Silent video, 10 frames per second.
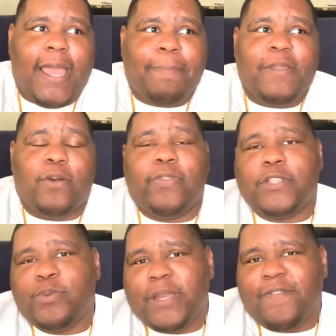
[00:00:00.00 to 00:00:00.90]
happened on
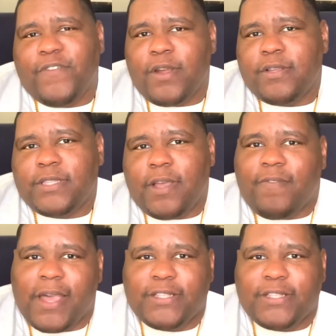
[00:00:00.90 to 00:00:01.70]
the 21st of